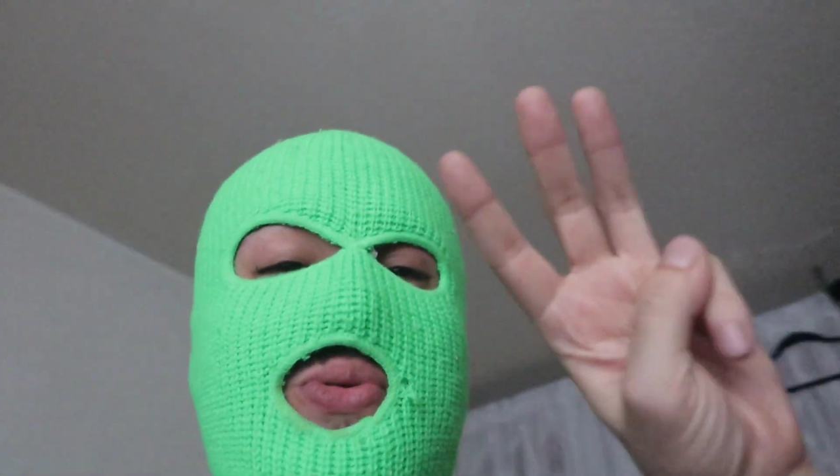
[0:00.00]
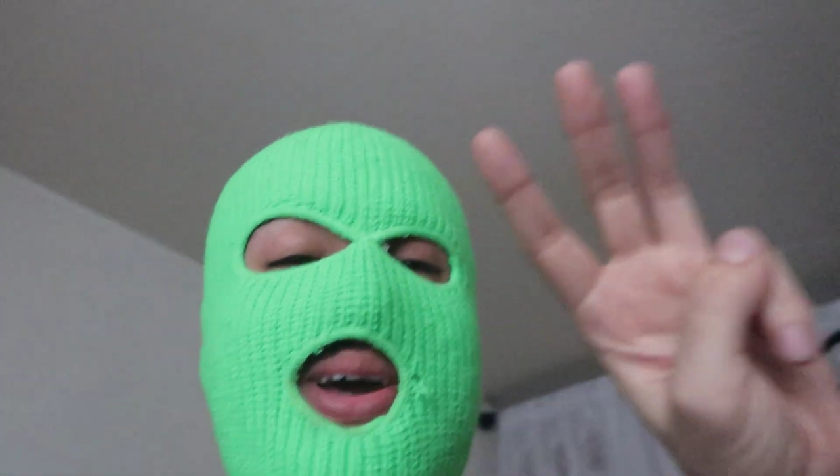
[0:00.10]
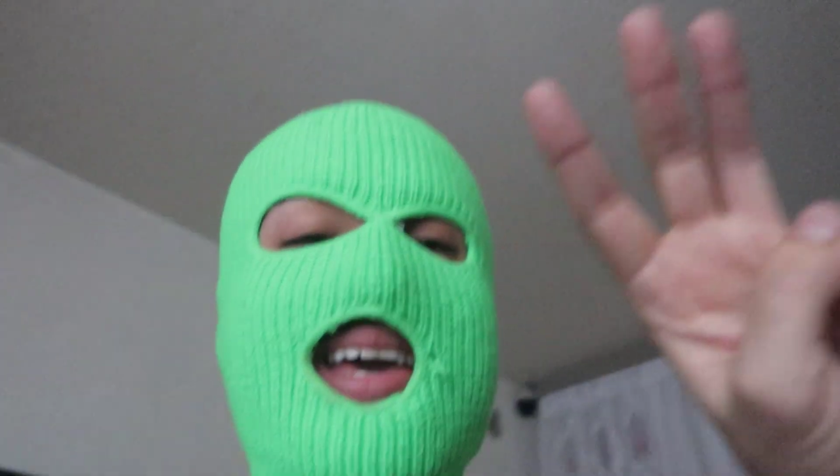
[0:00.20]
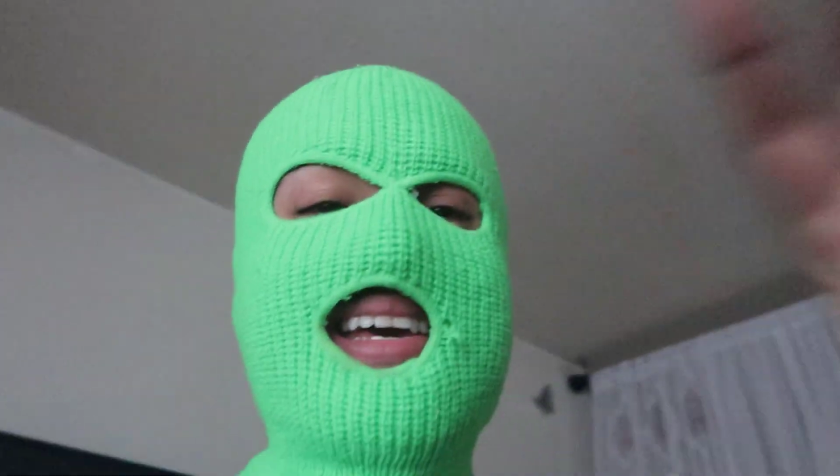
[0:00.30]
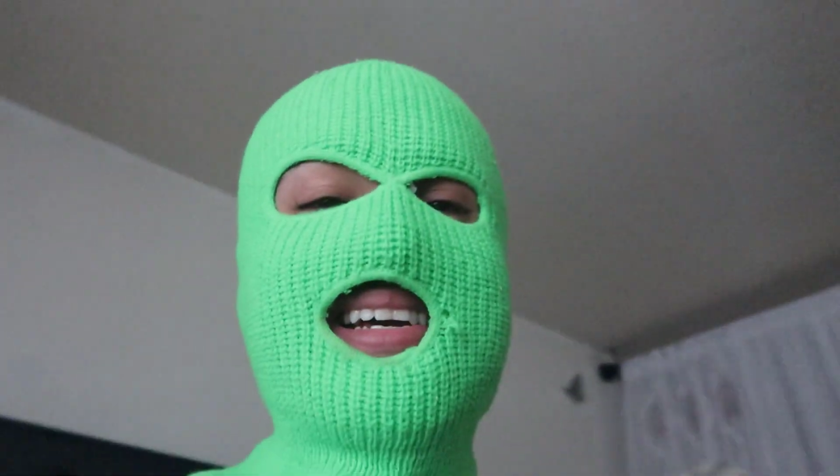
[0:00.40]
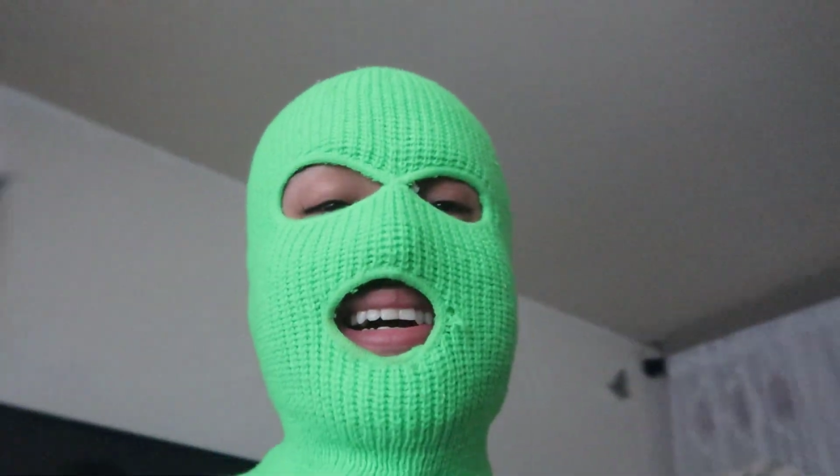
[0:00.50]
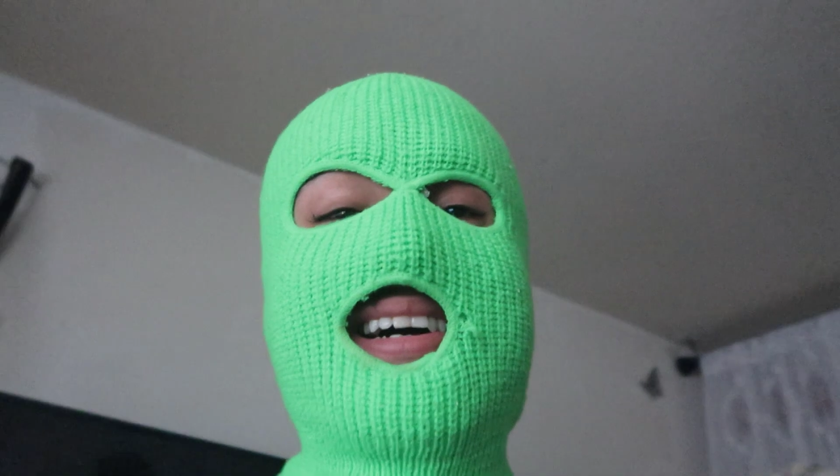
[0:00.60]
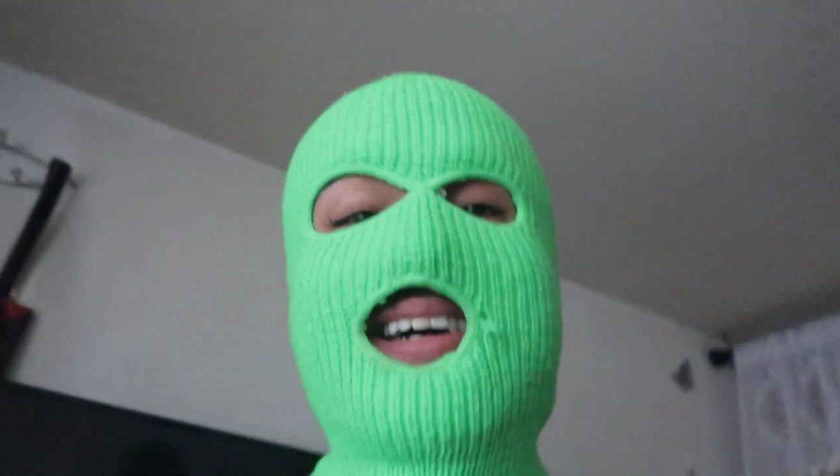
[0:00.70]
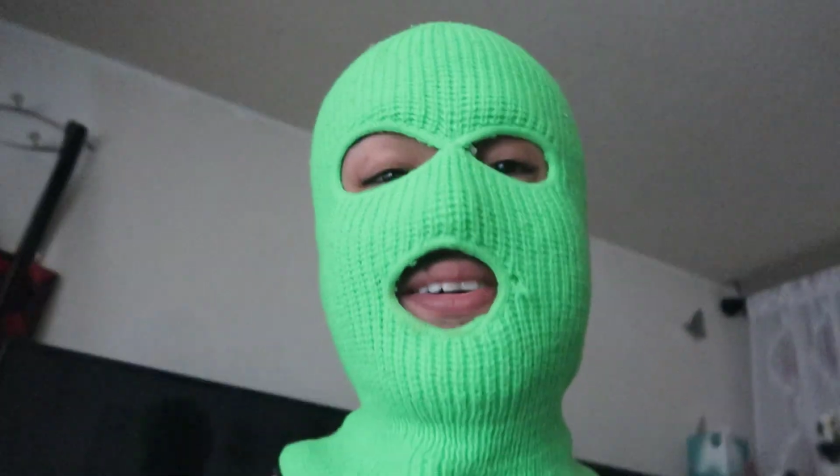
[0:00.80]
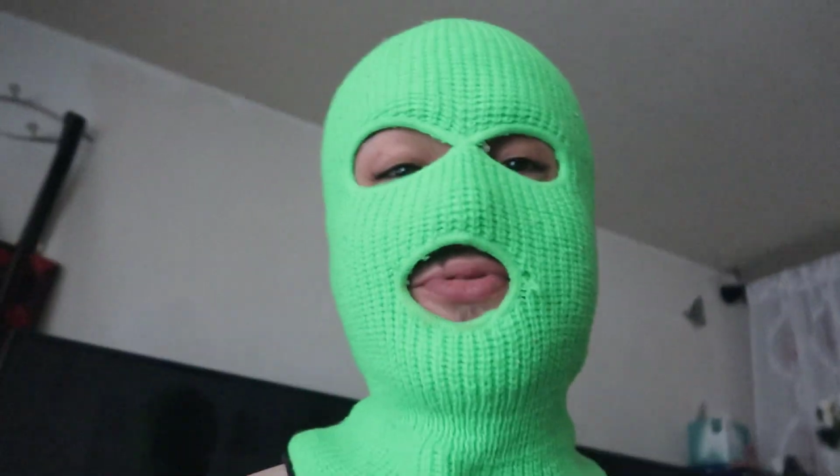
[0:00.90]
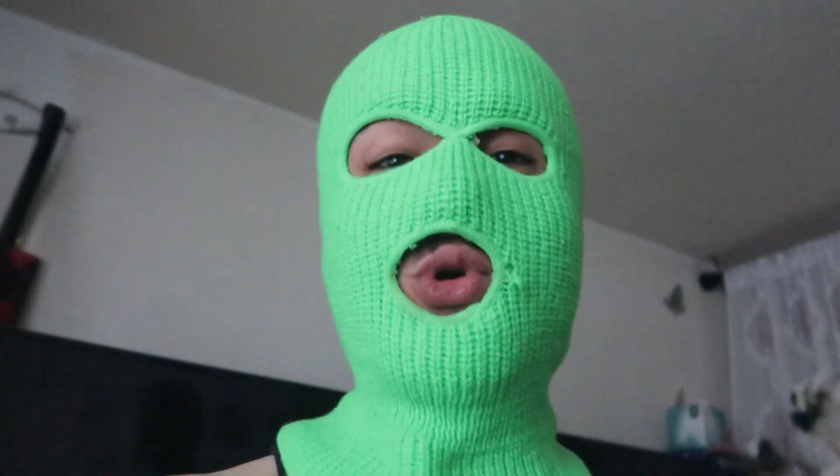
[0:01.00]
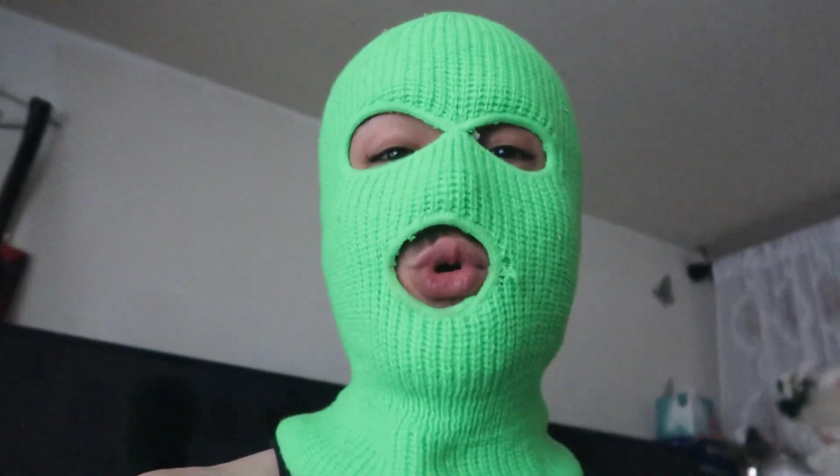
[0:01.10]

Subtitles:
week of